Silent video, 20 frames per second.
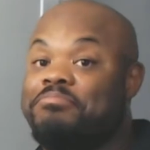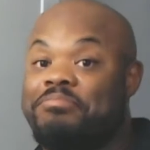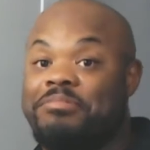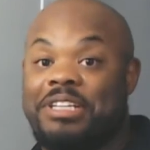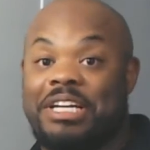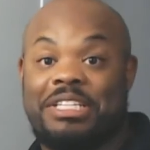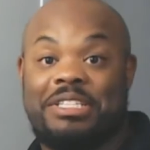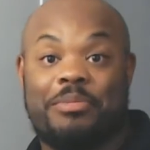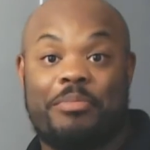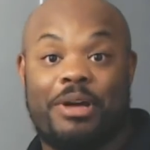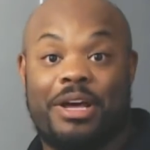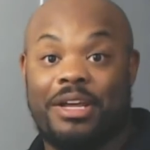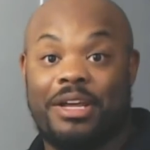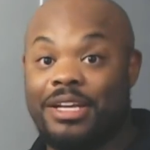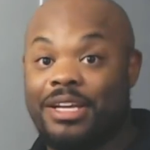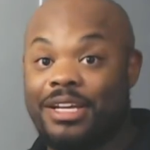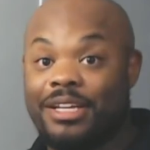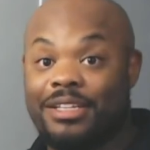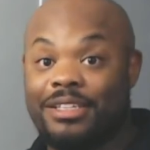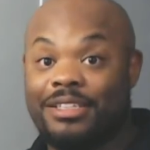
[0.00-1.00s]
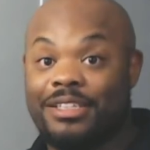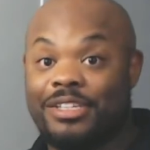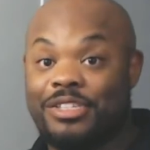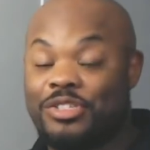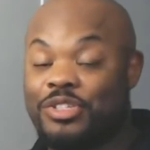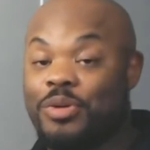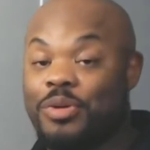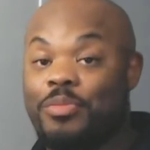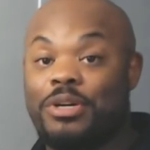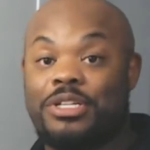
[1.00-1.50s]
that's about it.
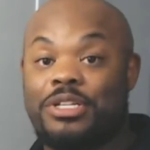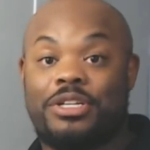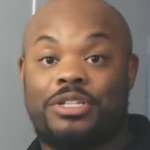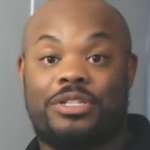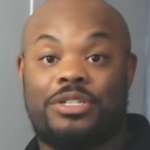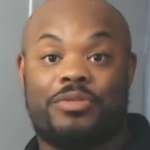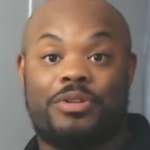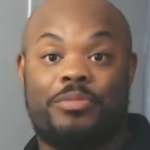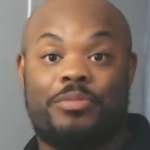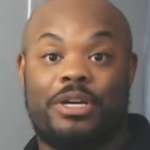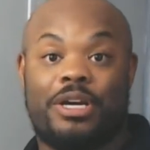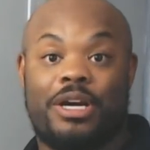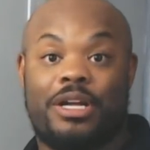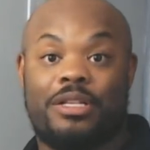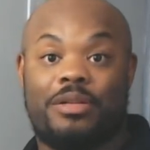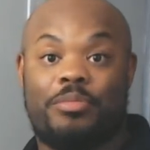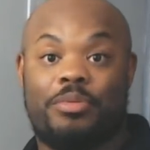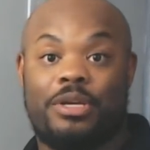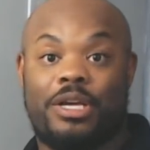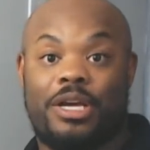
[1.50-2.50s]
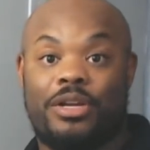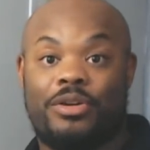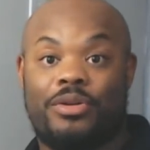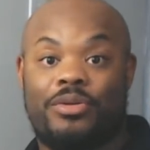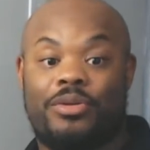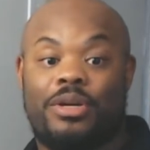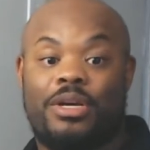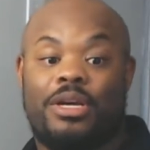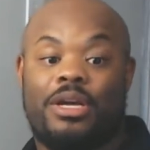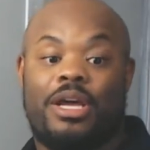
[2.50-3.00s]
So much history behind the
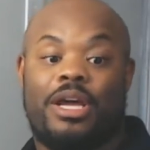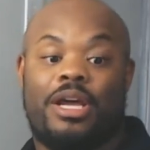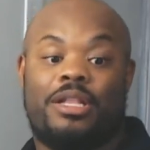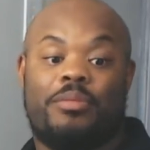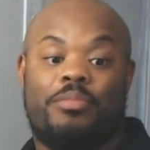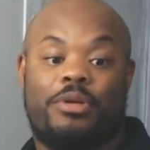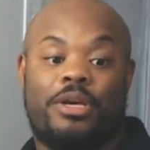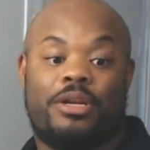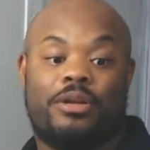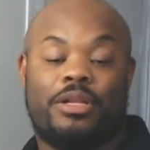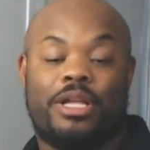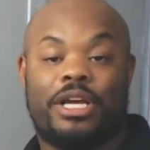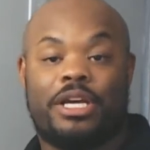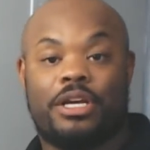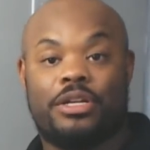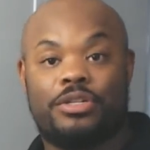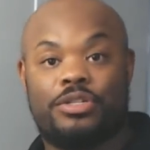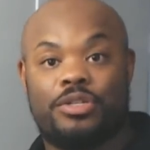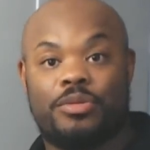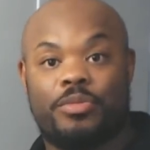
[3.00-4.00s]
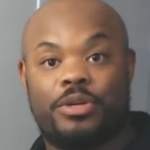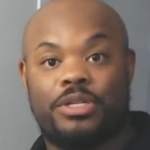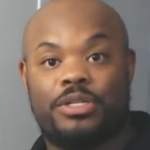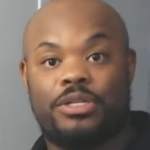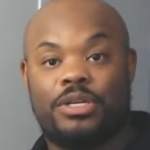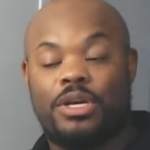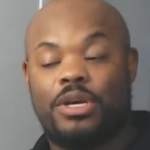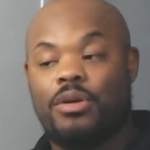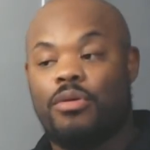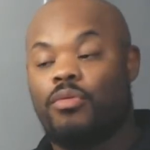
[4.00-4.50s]
piano and the piano-like instruments.